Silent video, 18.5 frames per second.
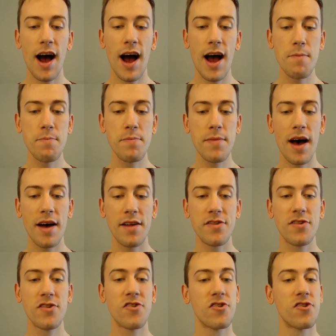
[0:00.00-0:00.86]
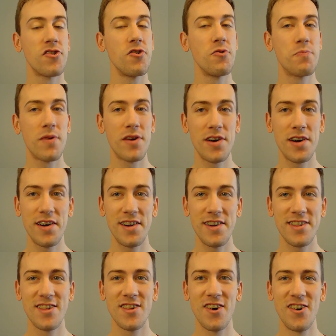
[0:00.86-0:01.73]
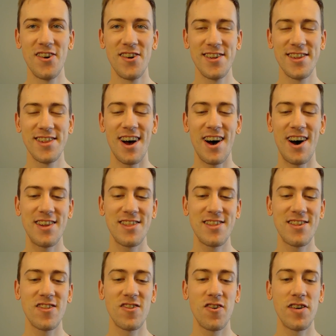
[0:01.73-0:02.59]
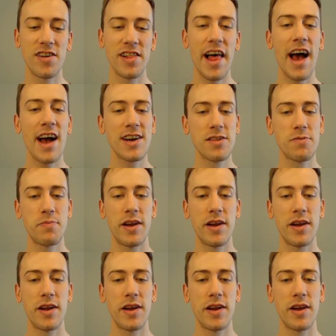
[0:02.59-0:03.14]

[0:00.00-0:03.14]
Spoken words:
I'm not super sold on SNORLAX,